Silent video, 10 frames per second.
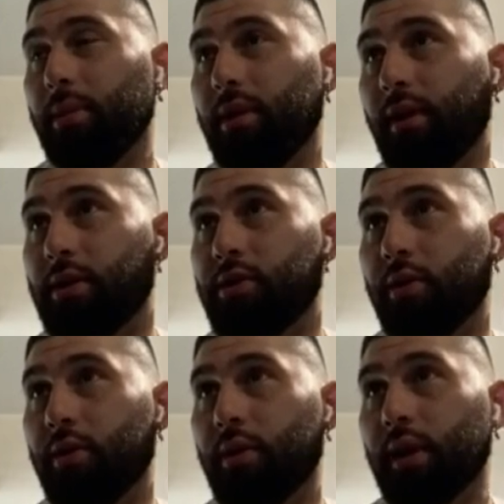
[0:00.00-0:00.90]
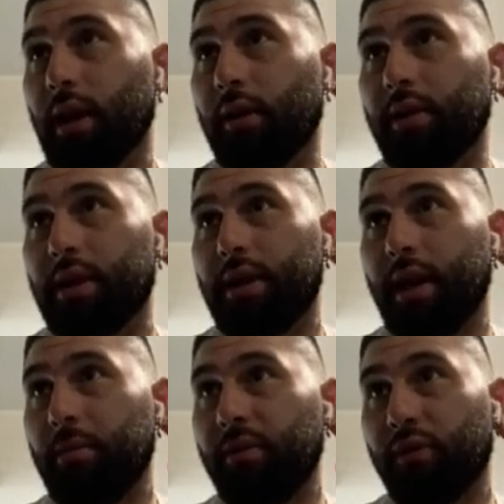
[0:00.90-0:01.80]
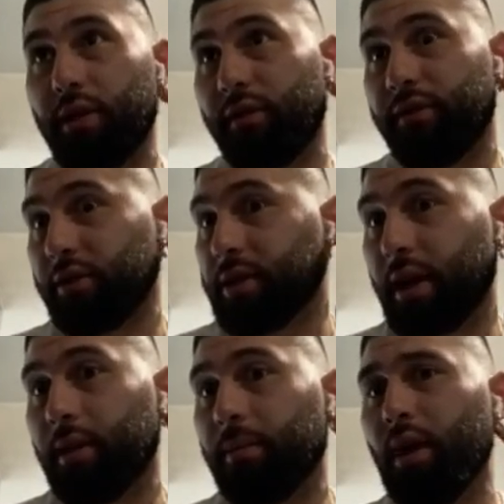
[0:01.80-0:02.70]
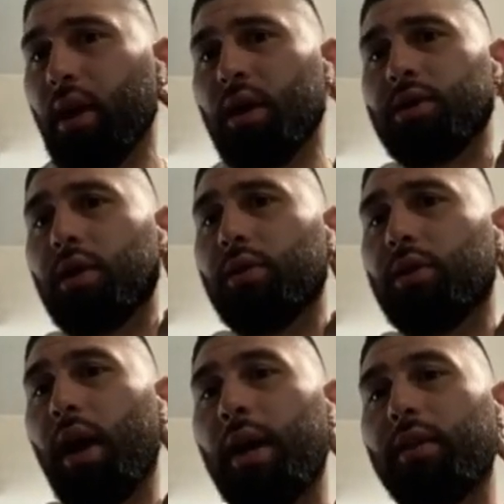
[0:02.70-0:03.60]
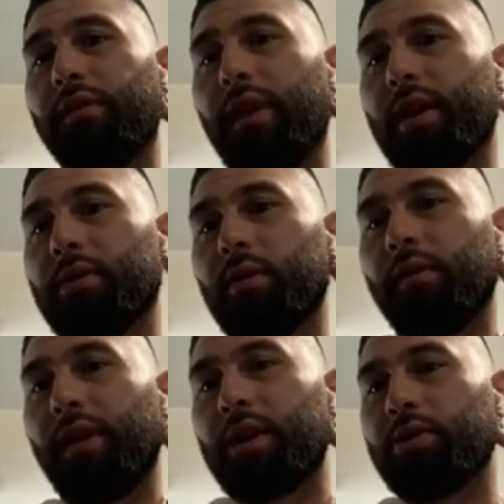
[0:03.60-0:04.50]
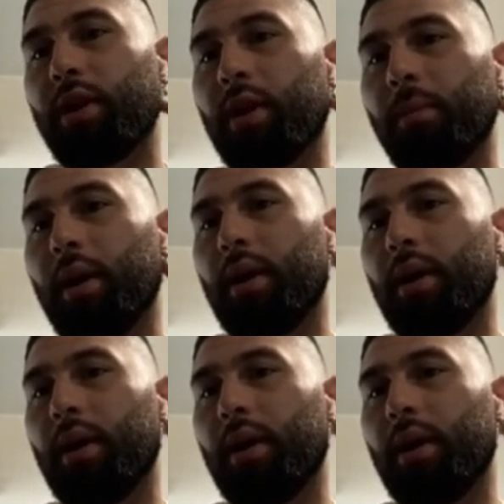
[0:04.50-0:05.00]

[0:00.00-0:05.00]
believe I joined like the day before their first game. So, I had to fast track